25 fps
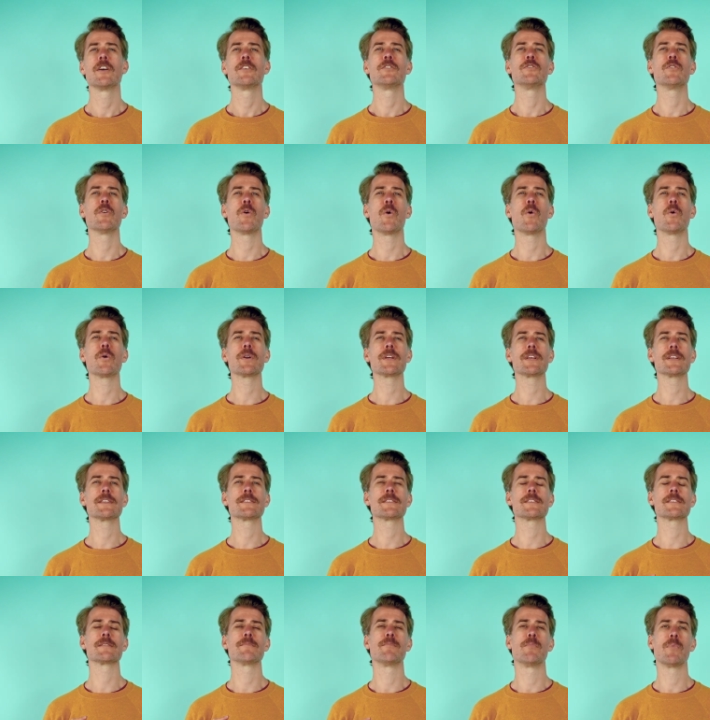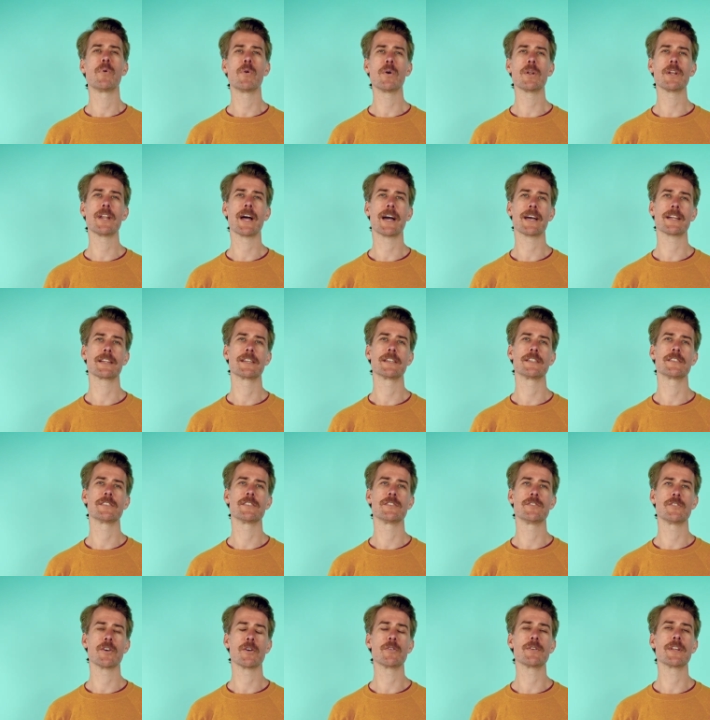your audience is more likely to
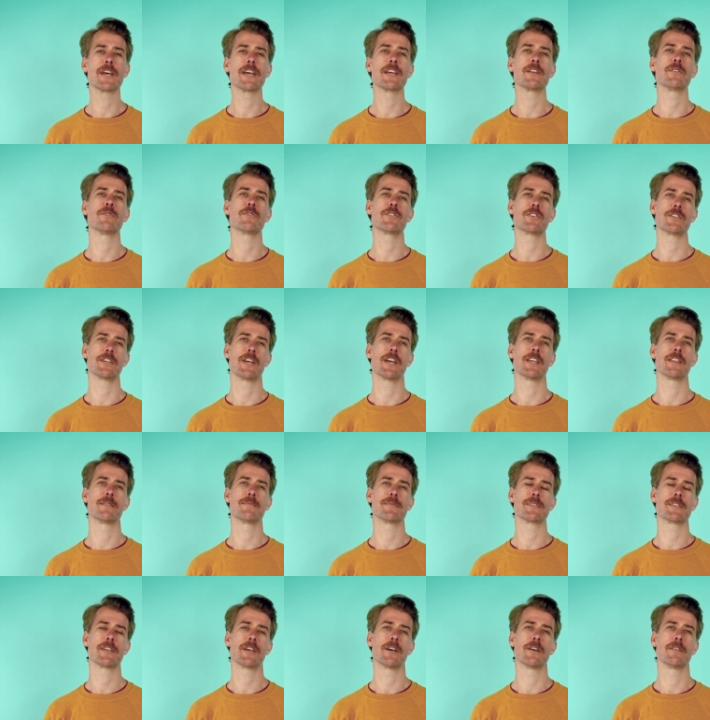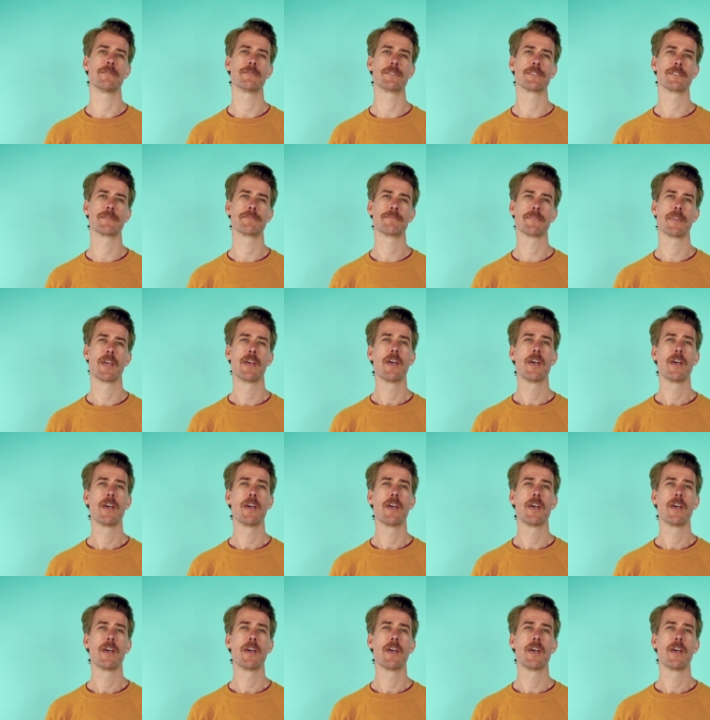donate or share themselves.